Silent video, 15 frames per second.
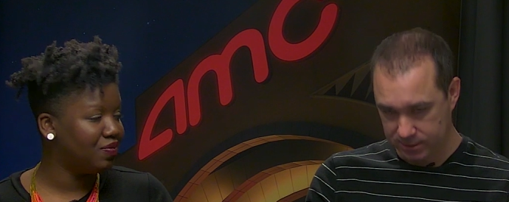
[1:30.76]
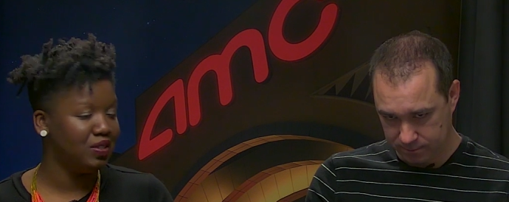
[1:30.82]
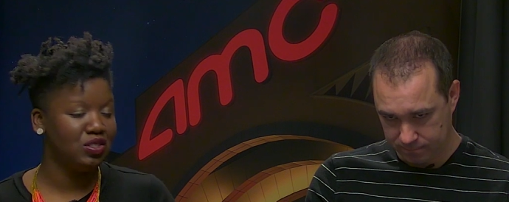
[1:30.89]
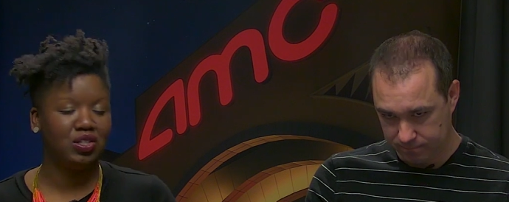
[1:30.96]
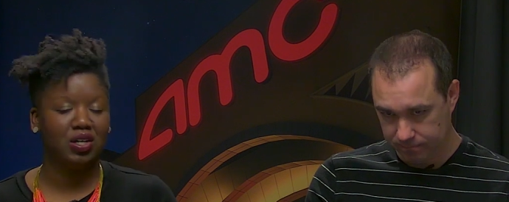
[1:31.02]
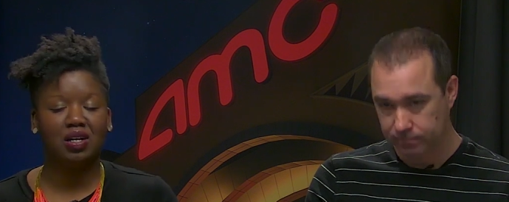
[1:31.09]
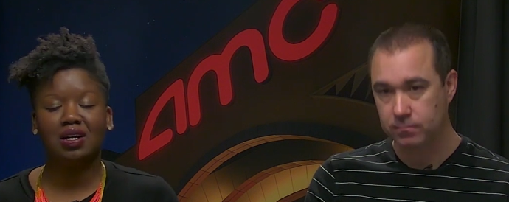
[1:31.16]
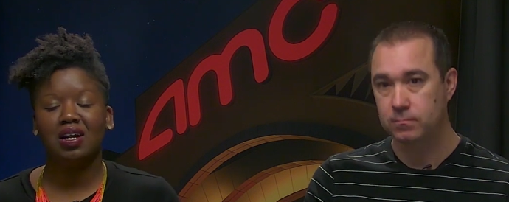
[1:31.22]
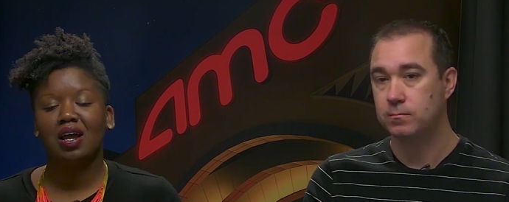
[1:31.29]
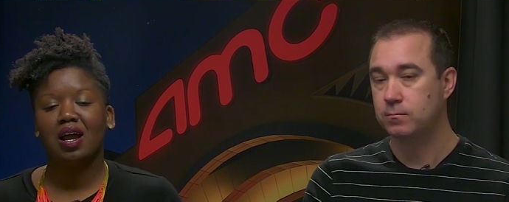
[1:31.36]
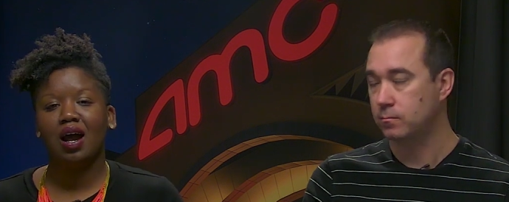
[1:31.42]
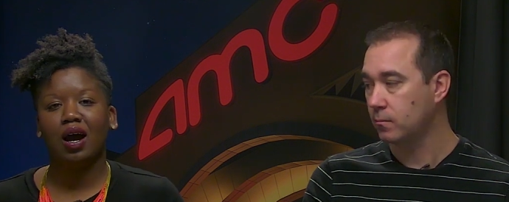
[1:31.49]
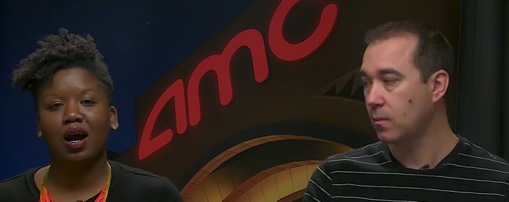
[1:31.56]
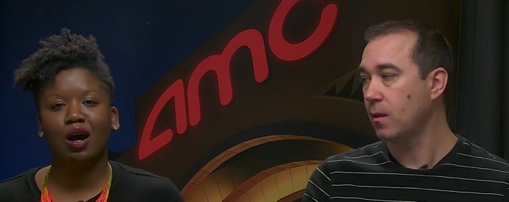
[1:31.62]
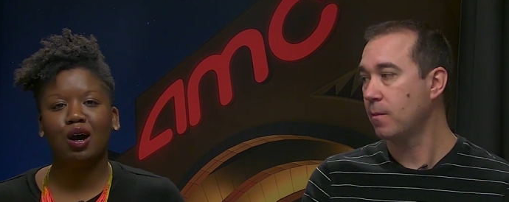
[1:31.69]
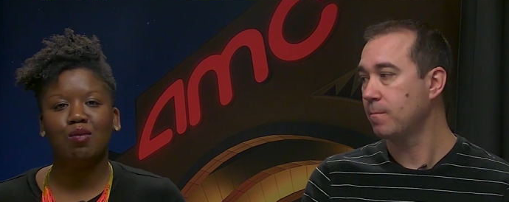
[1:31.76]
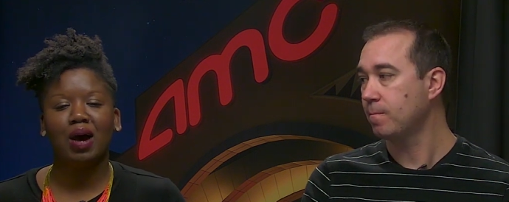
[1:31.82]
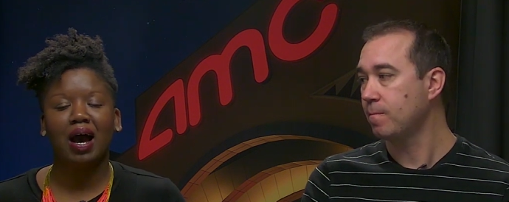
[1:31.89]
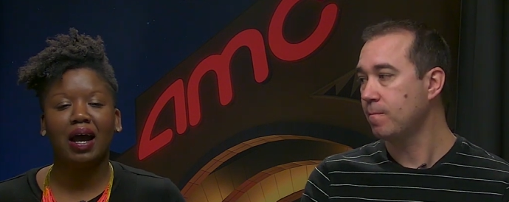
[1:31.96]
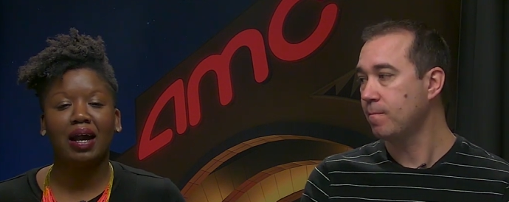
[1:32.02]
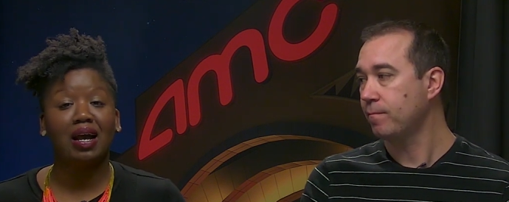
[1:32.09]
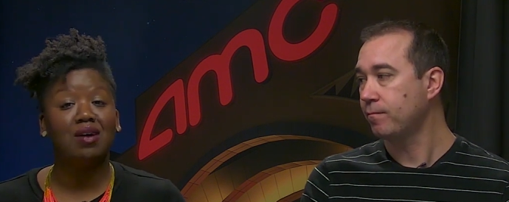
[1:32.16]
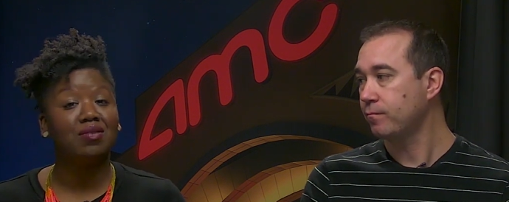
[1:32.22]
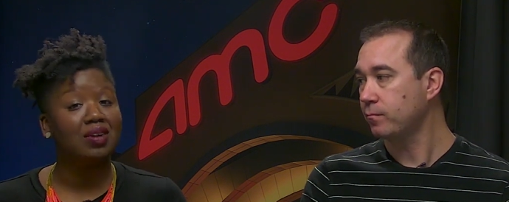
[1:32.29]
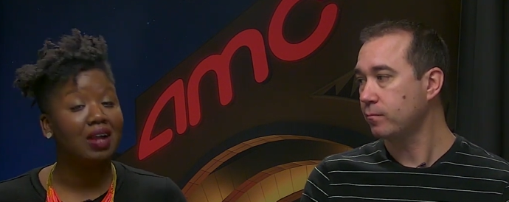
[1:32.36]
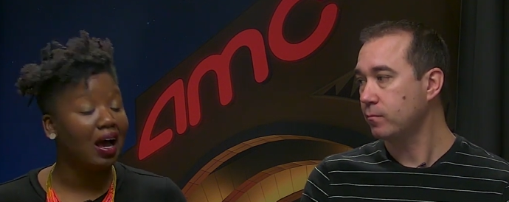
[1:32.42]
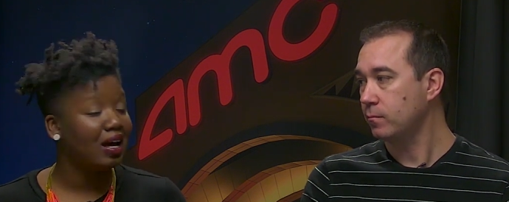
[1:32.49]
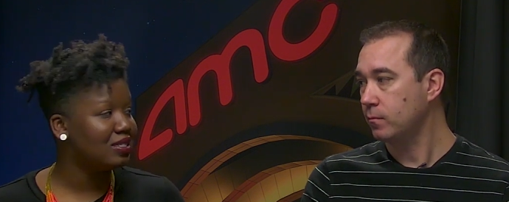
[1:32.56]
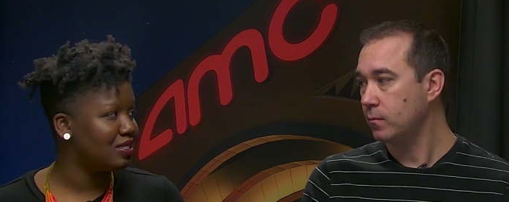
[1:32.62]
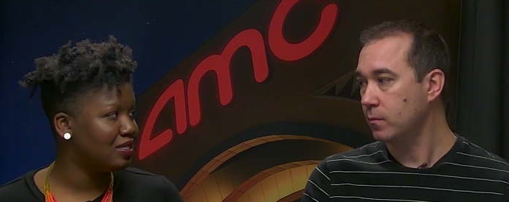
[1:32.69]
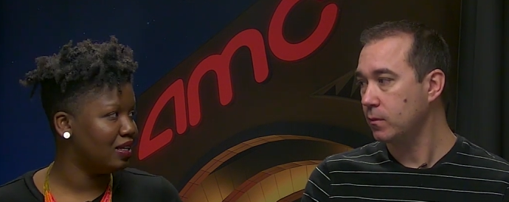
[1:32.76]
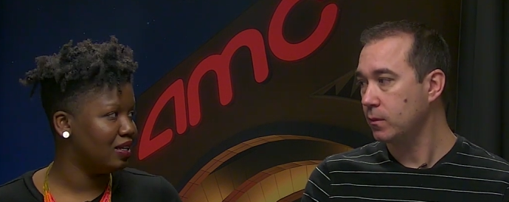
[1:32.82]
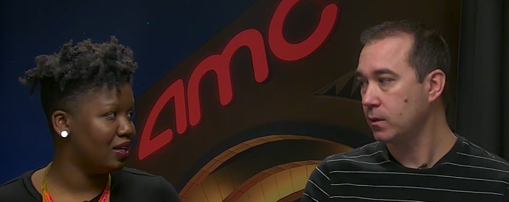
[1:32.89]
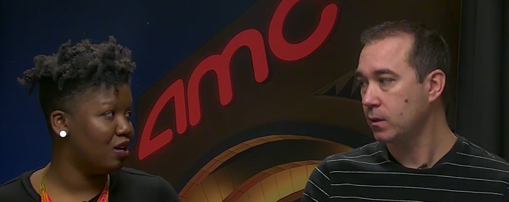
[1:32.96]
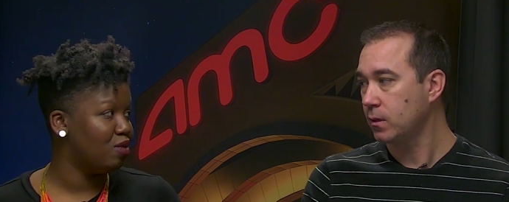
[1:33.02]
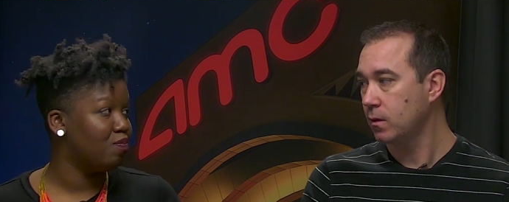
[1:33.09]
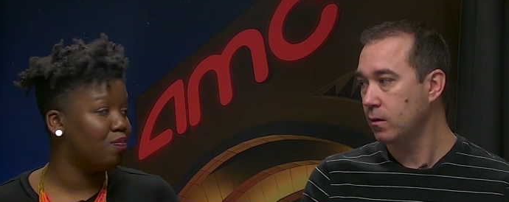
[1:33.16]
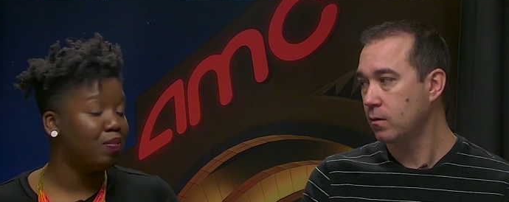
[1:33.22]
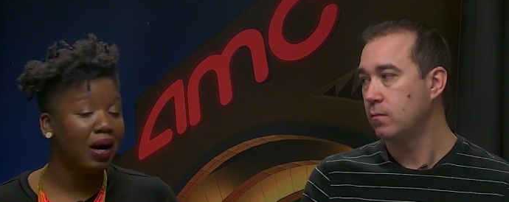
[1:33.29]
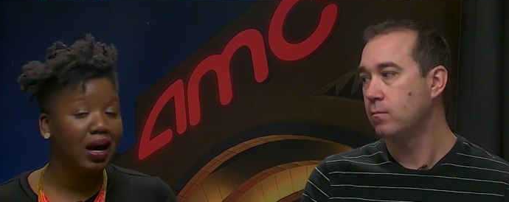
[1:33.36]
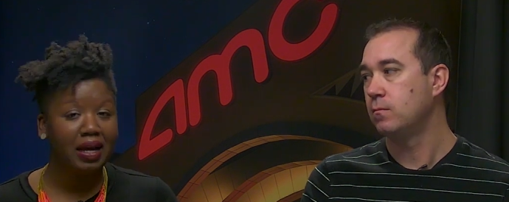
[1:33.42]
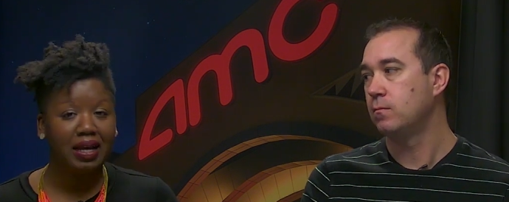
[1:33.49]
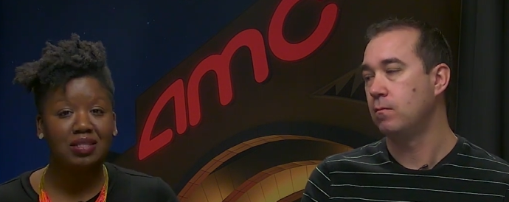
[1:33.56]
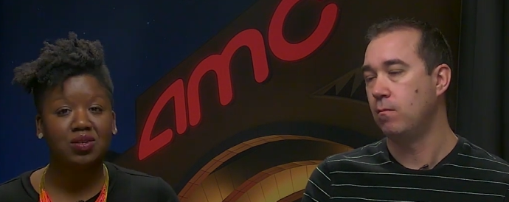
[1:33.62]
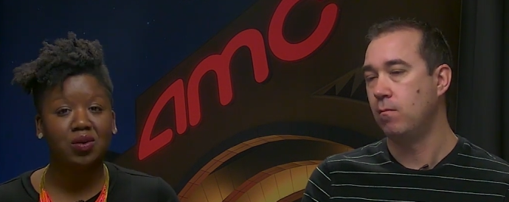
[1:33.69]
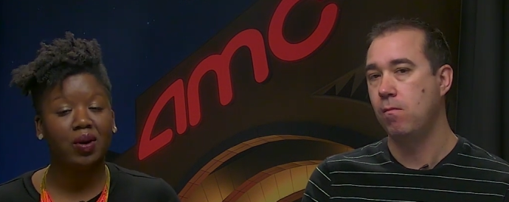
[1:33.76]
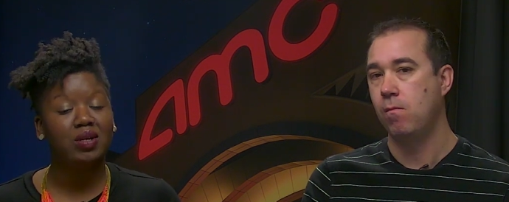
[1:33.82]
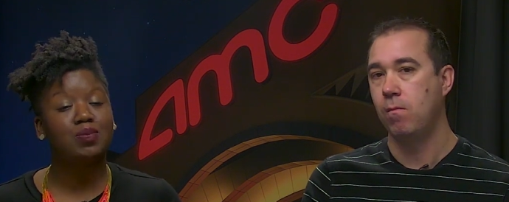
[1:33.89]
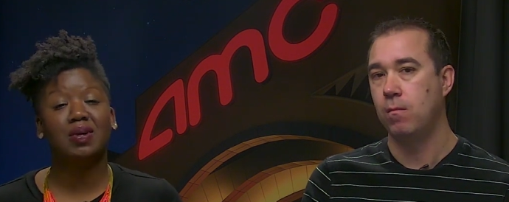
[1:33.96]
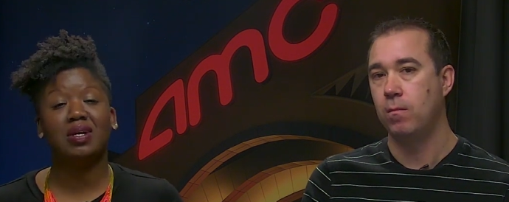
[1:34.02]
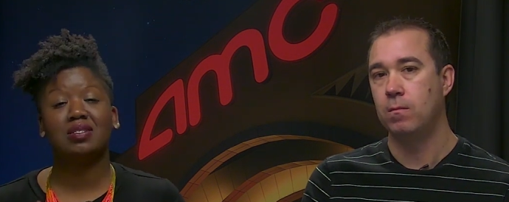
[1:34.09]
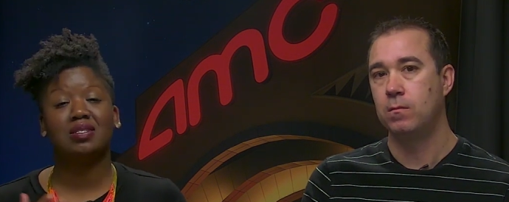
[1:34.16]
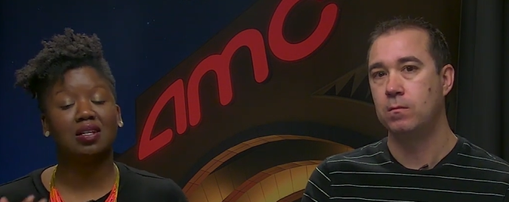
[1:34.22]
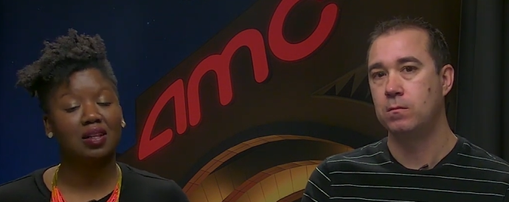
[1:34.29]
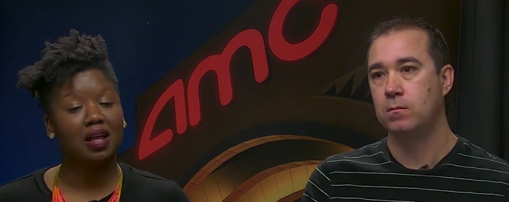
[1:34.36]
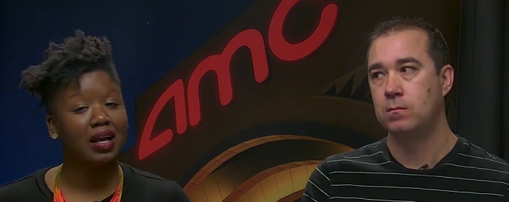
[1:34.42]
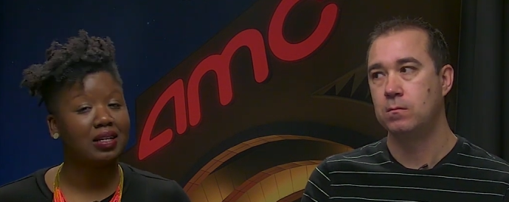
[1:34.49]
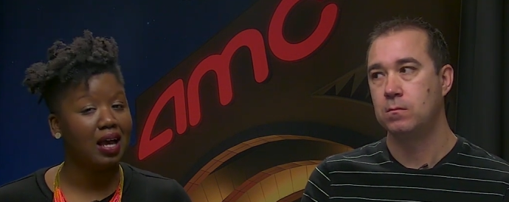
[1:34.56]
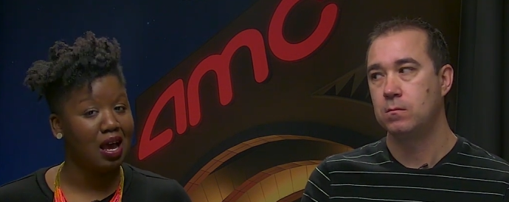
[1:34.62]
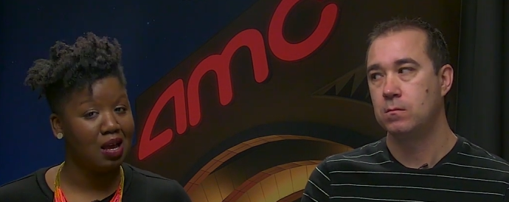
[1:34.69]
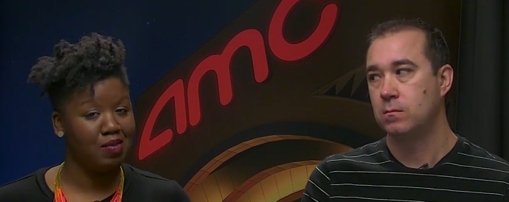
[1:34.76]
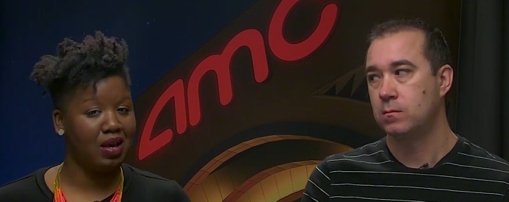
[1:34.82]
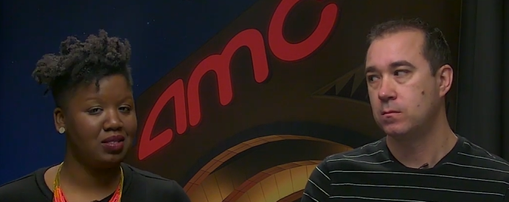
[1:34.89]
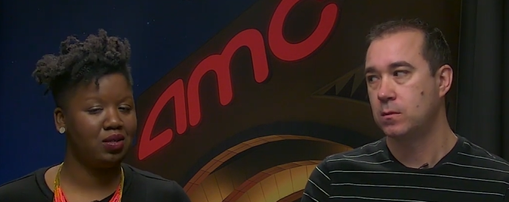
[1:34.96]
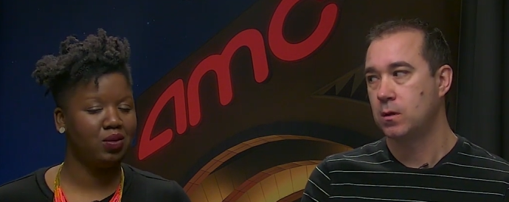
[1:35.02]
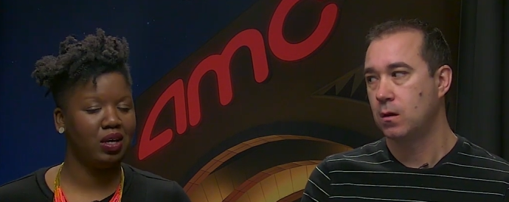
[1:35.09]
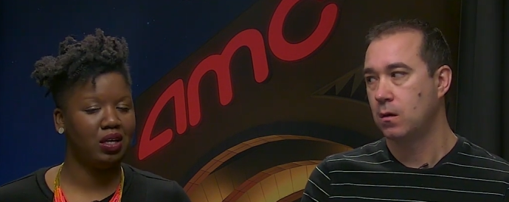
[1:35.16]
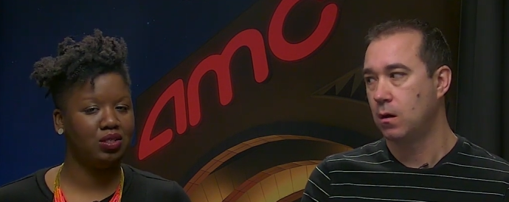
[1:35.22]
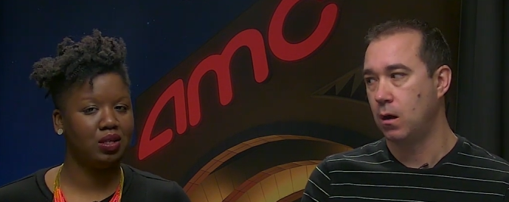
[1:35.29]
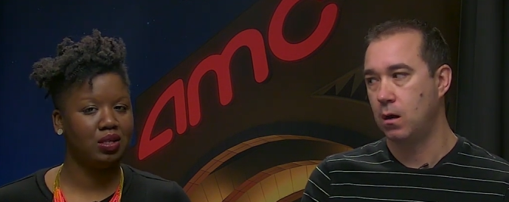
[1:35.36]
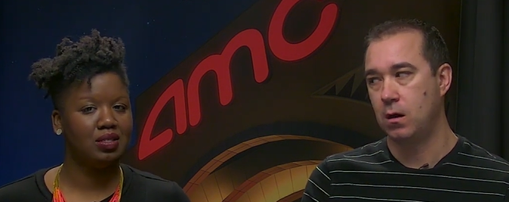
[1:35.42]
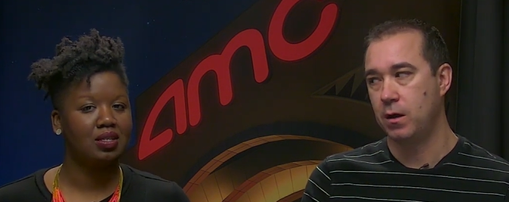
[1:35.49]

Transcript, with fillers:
Speaker 1: yes. Feature. Um, I have not seen it, but it's going to be at select IMAX locations.